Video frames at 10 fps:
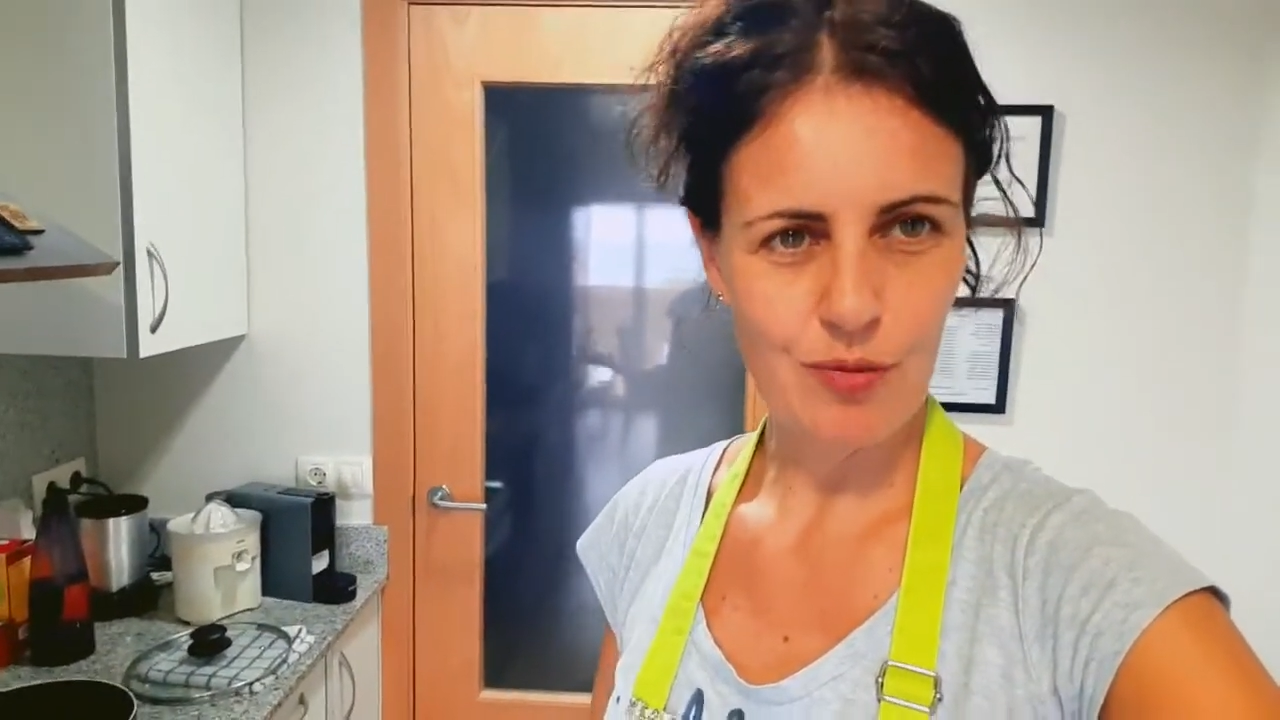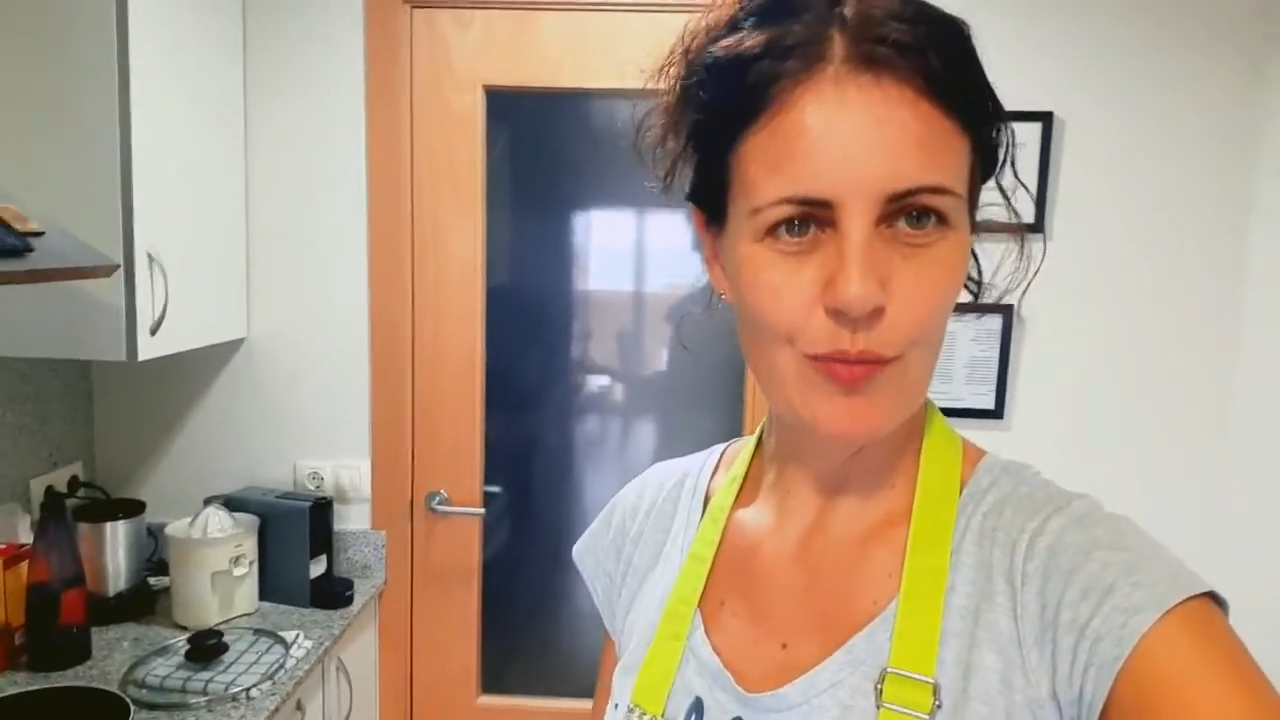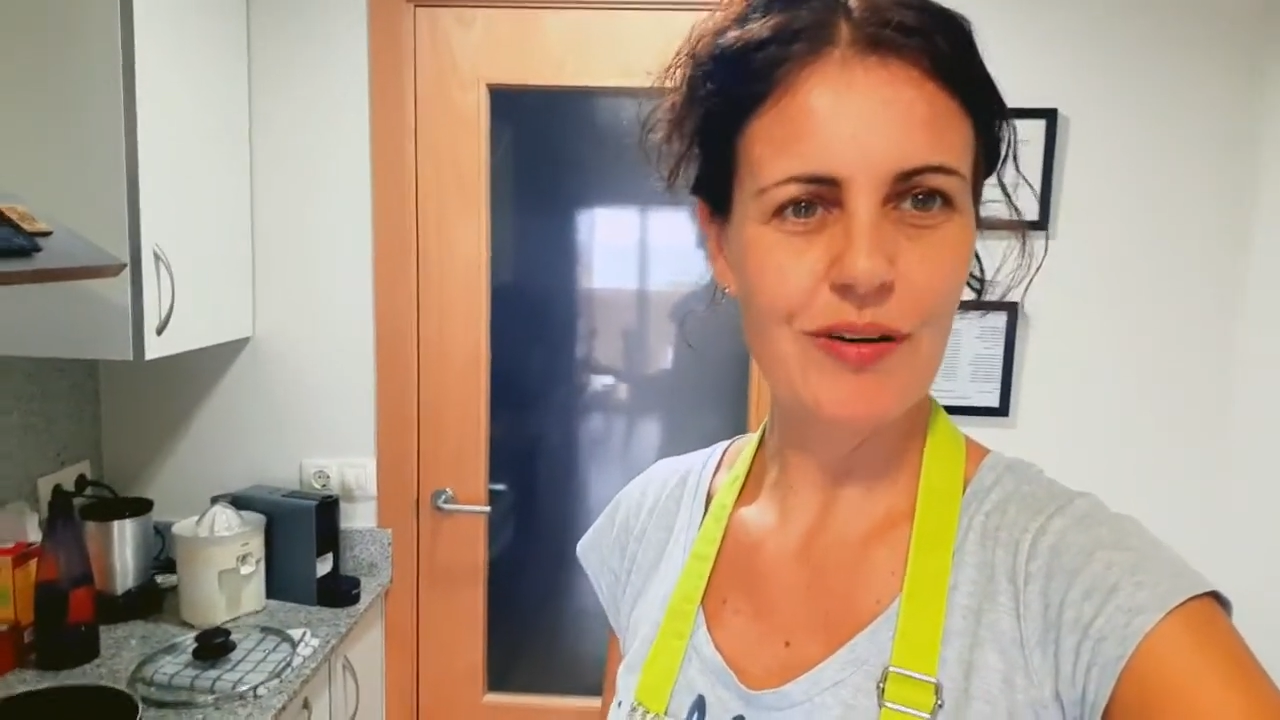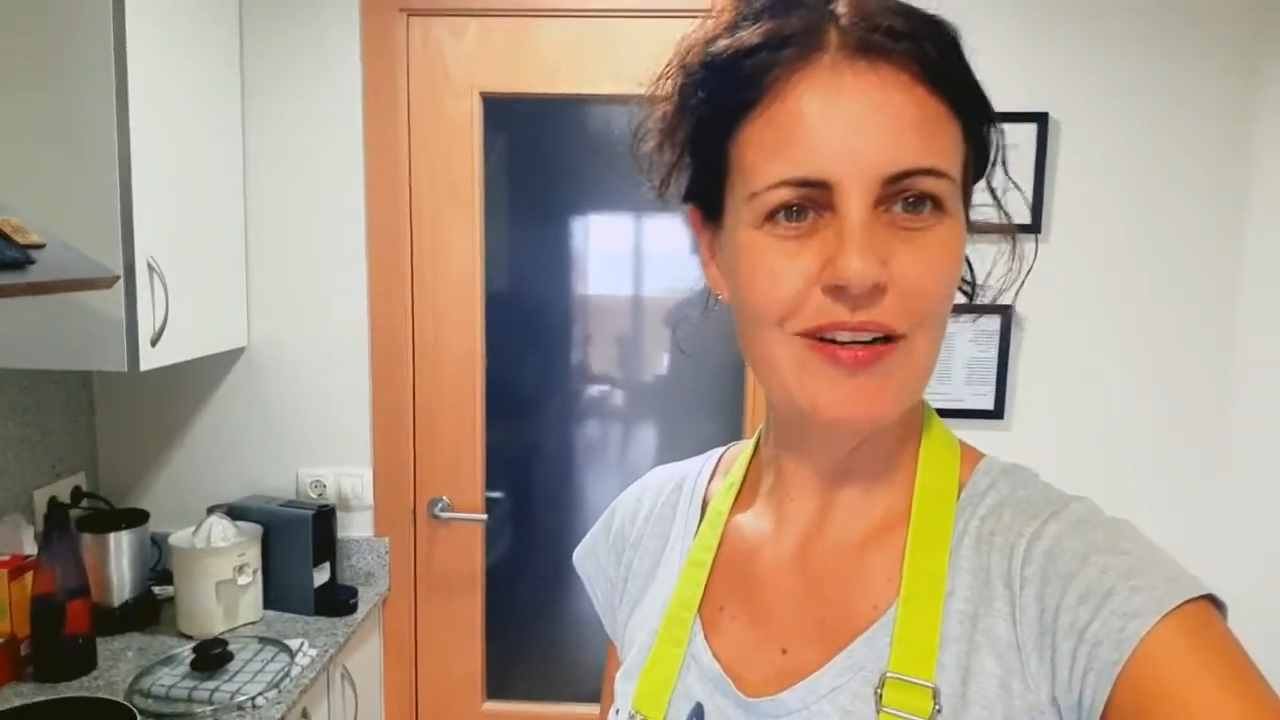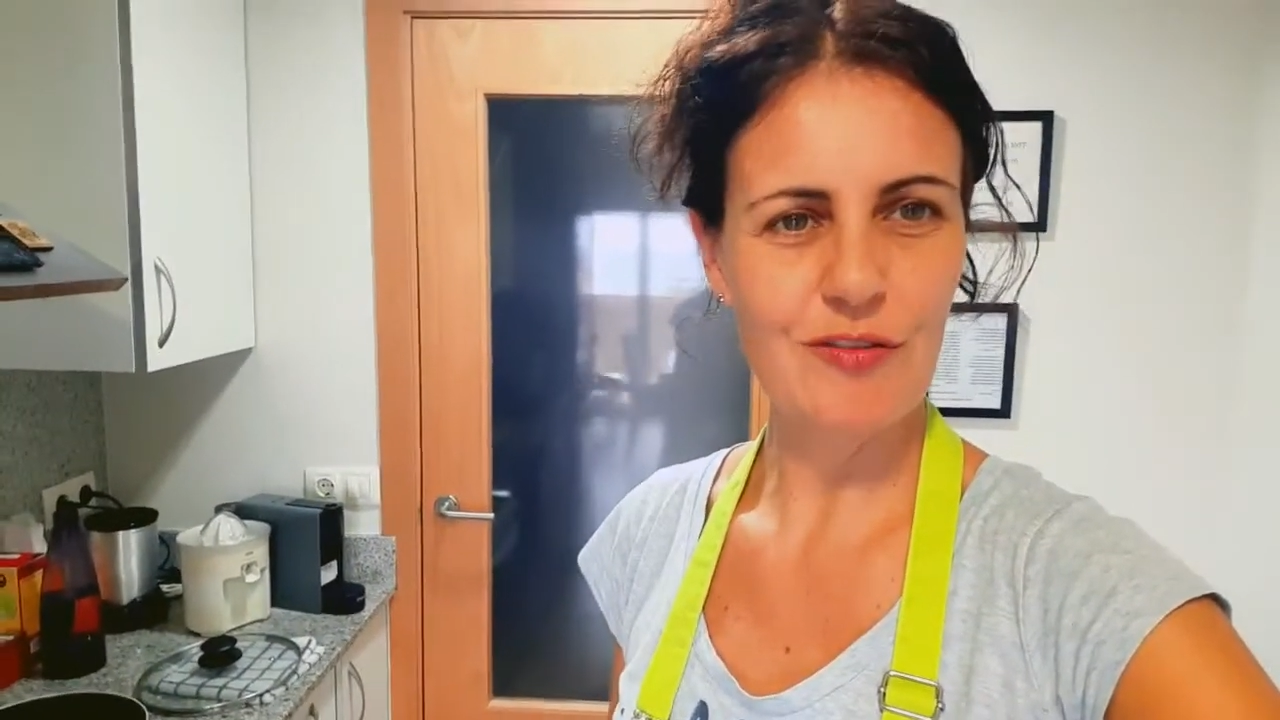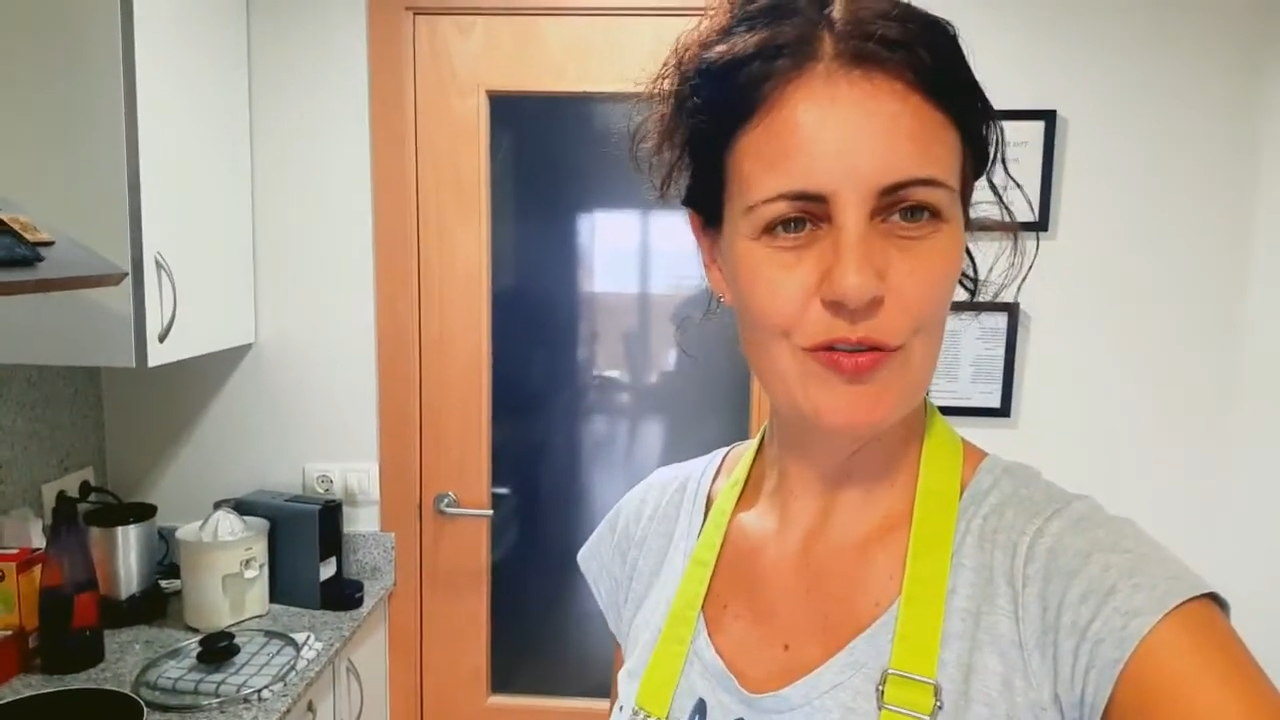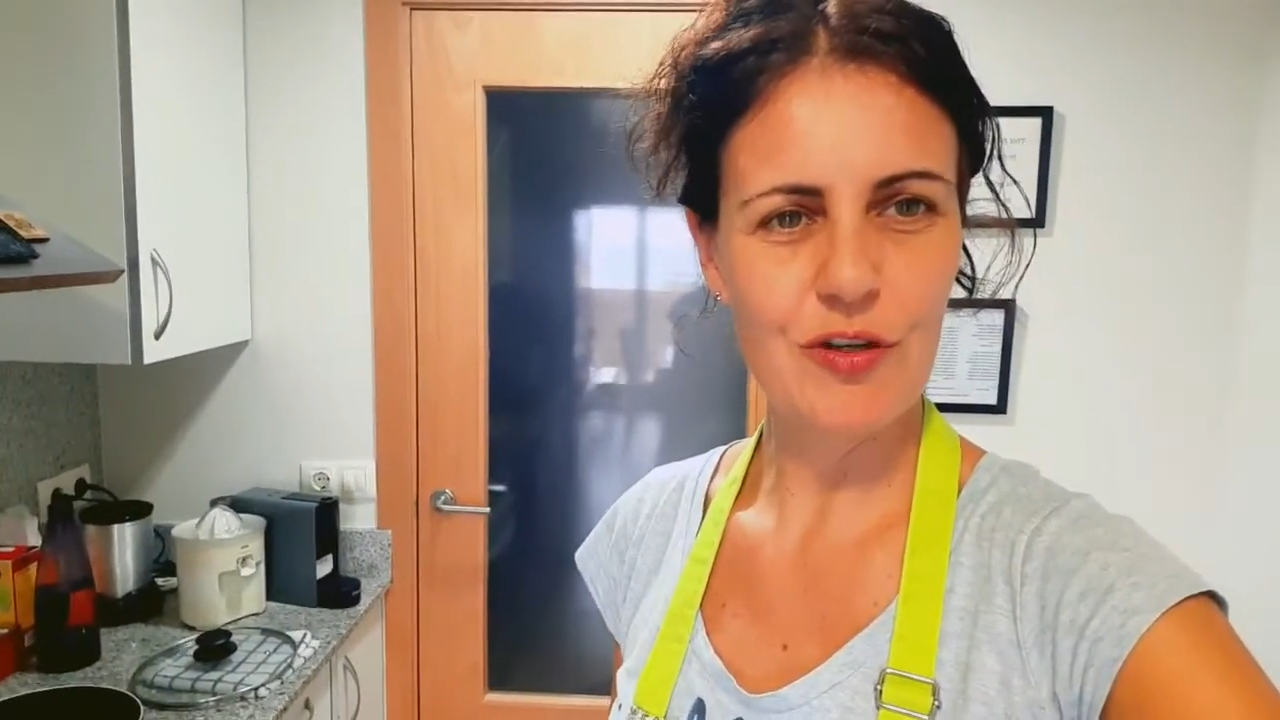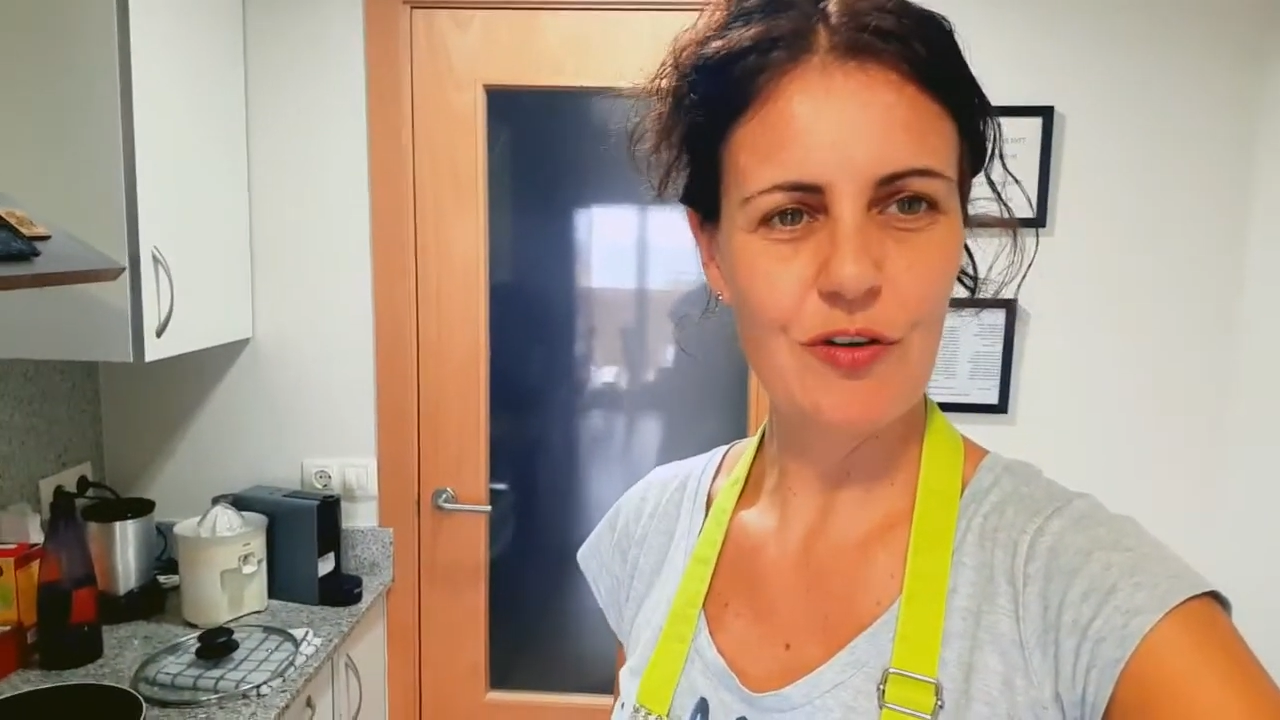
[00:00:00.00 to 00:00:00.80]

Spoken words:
proper,